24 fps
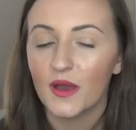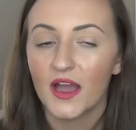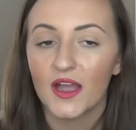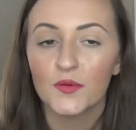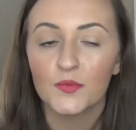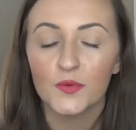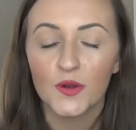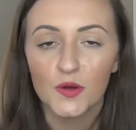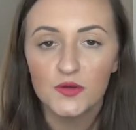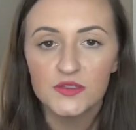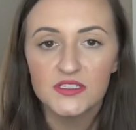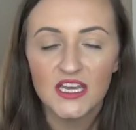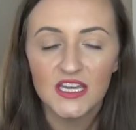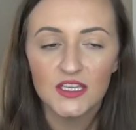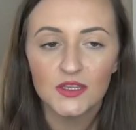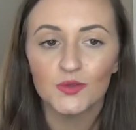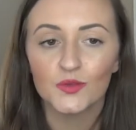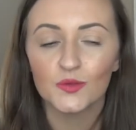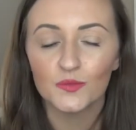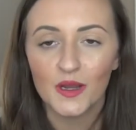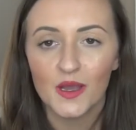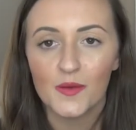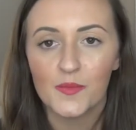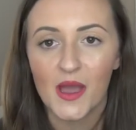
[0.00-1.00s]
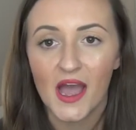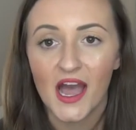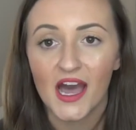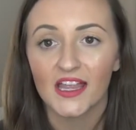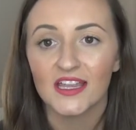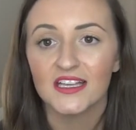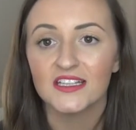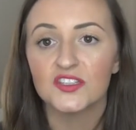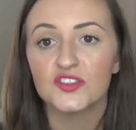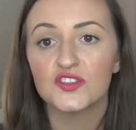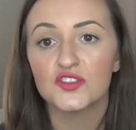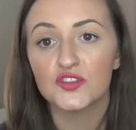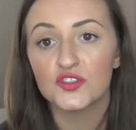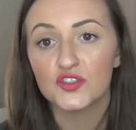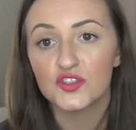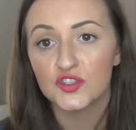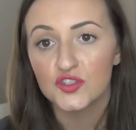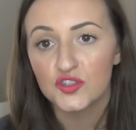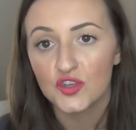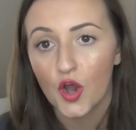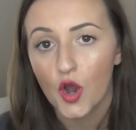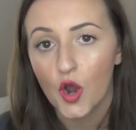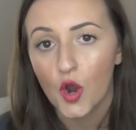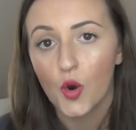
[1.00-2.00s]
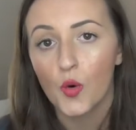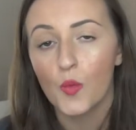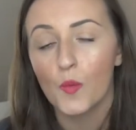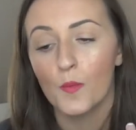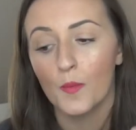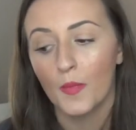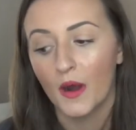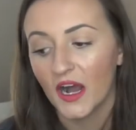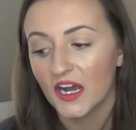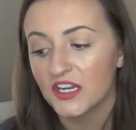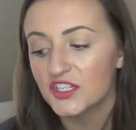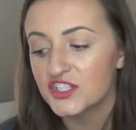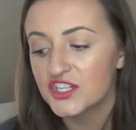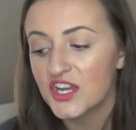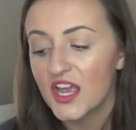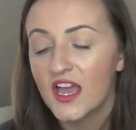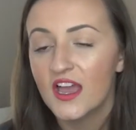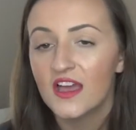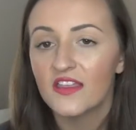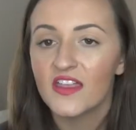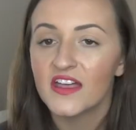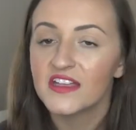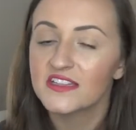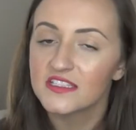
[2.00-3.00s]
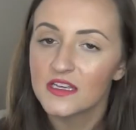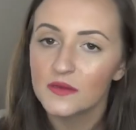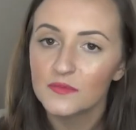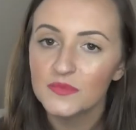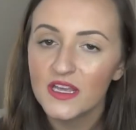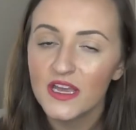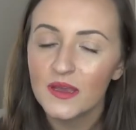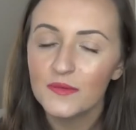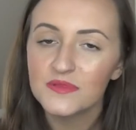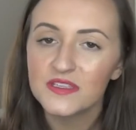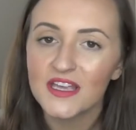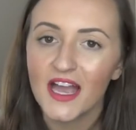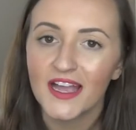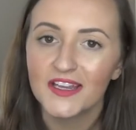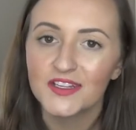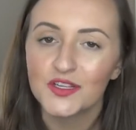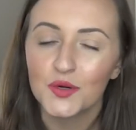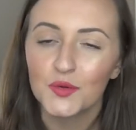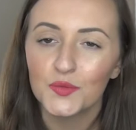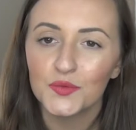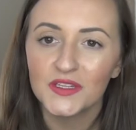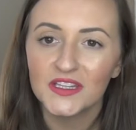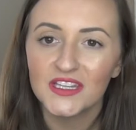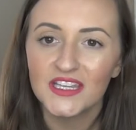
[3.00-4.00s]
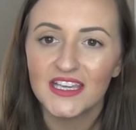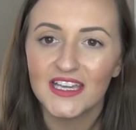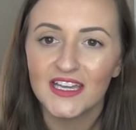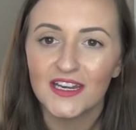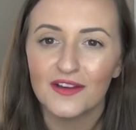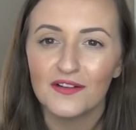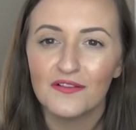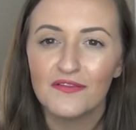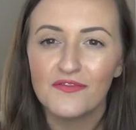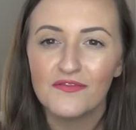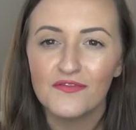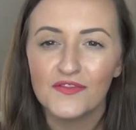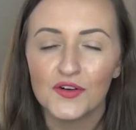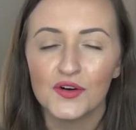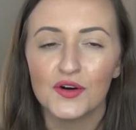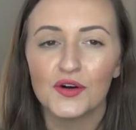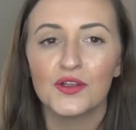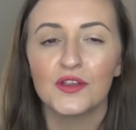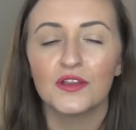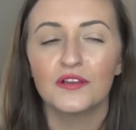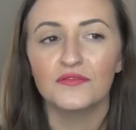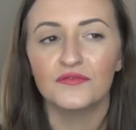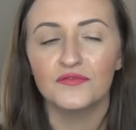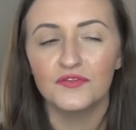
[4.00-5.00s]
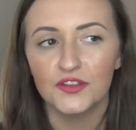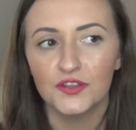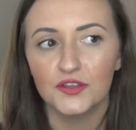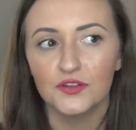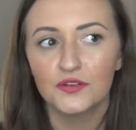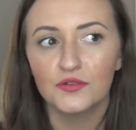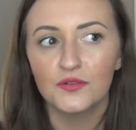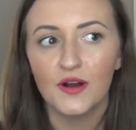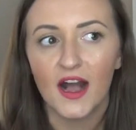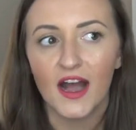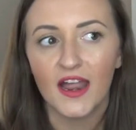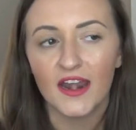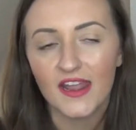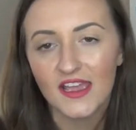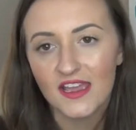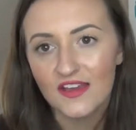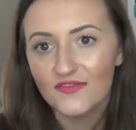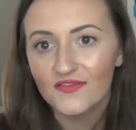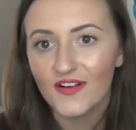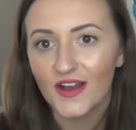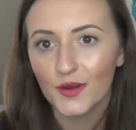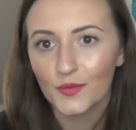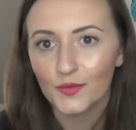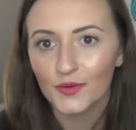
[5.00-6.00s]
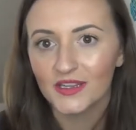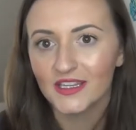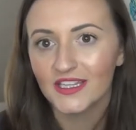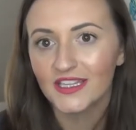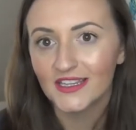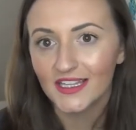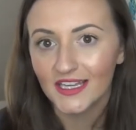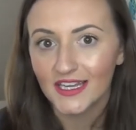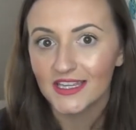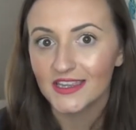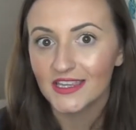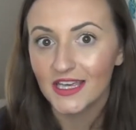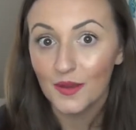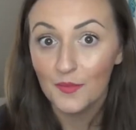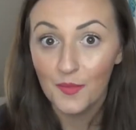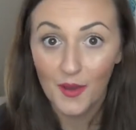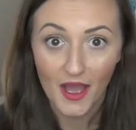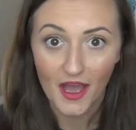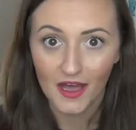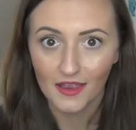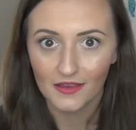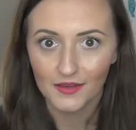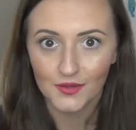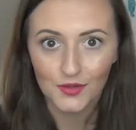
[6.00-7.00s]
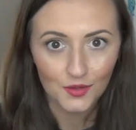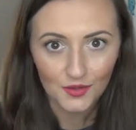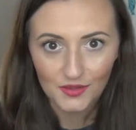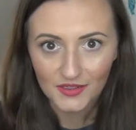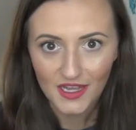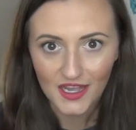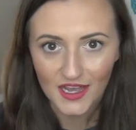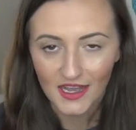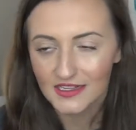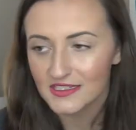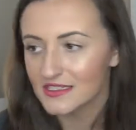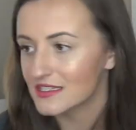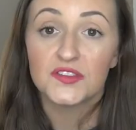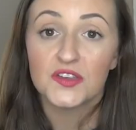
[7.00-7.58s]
I rotate through my palettes so much that sometimes I don't really get a full view on if I really like that palette or not.